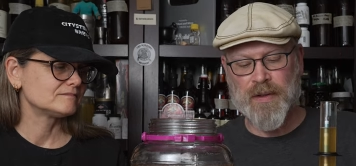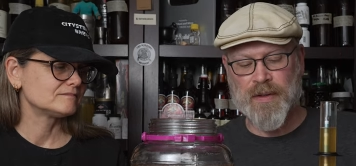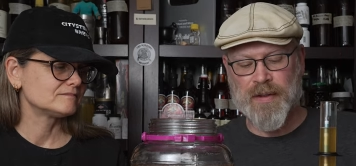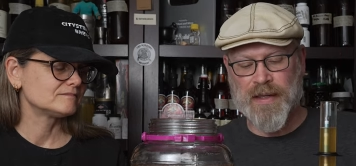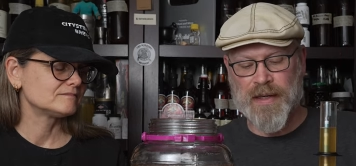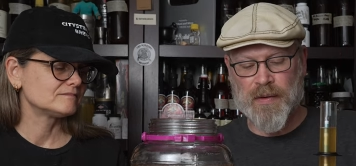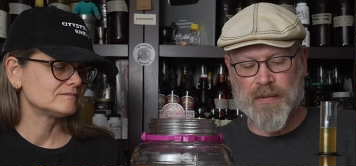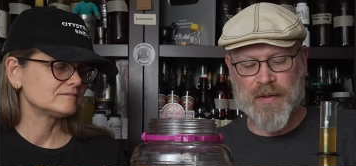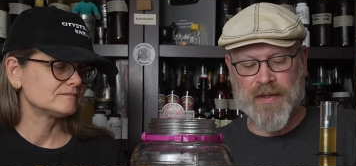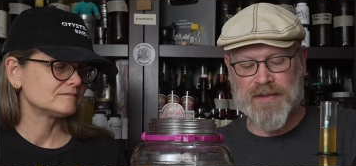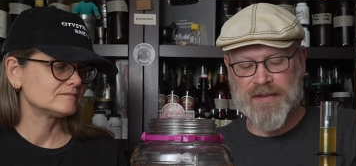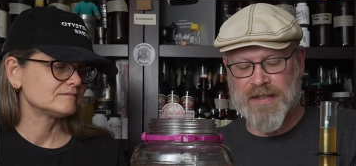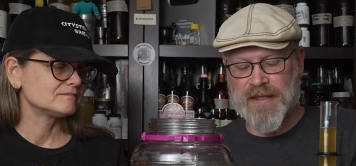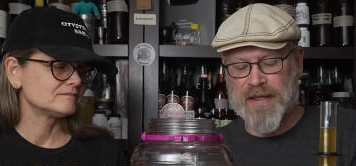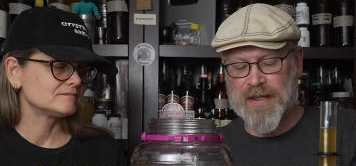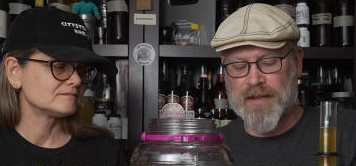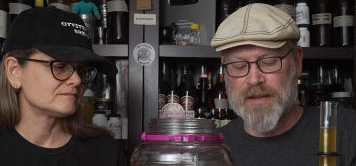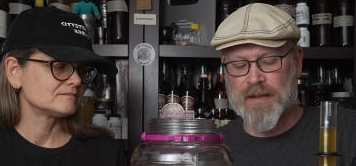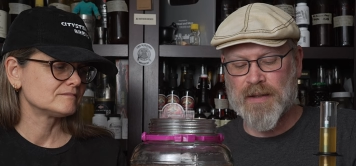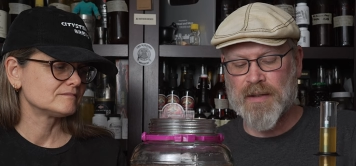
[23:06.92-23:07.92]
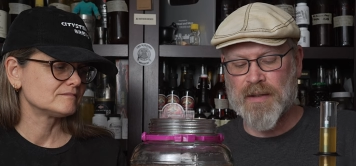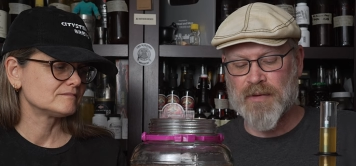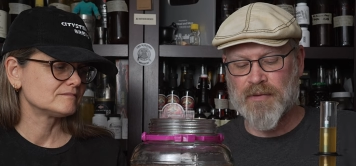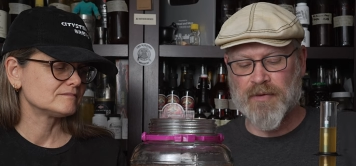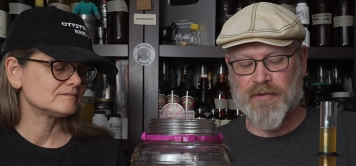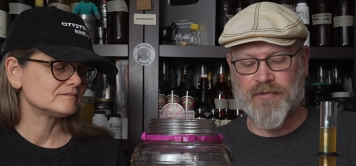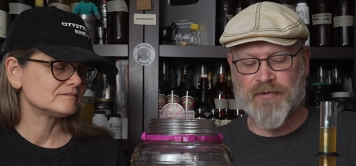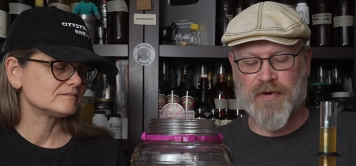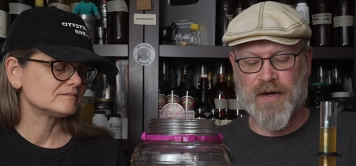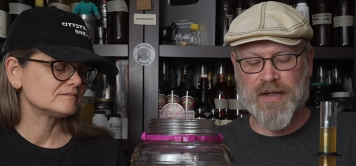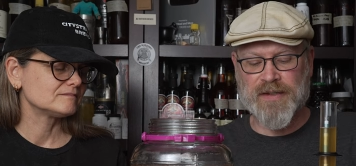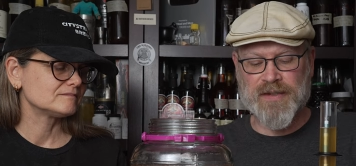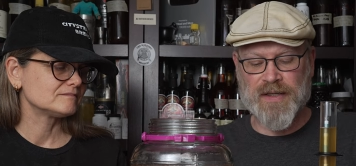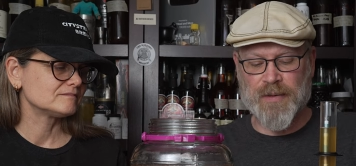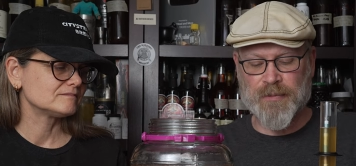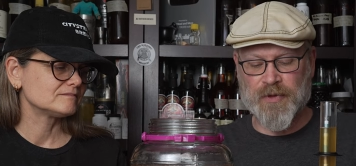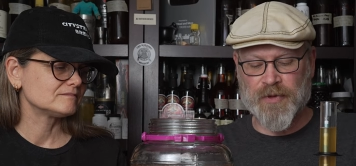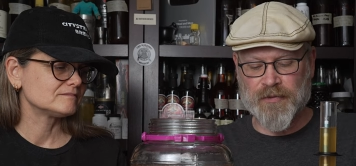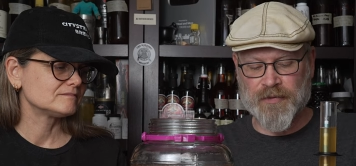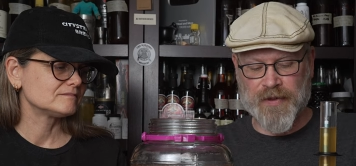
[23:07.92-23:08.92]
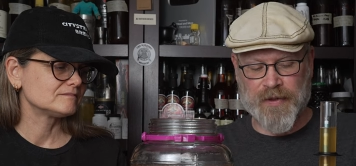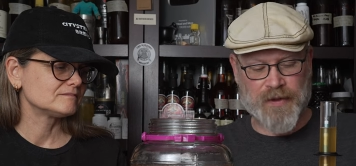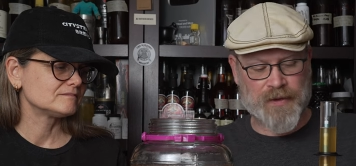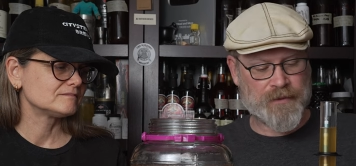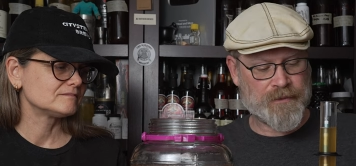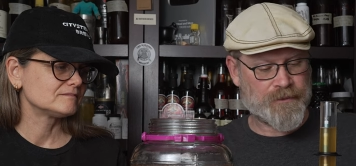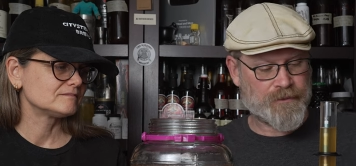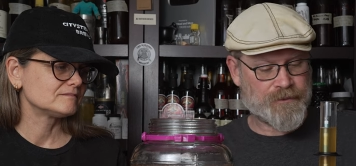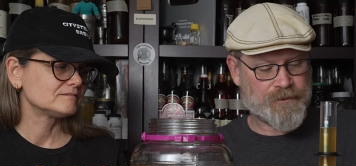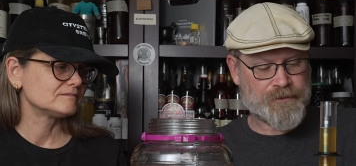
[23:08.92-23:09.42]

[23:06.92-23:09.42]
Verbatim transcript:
Speaker 1: Now we're gonna take a refractometer reading.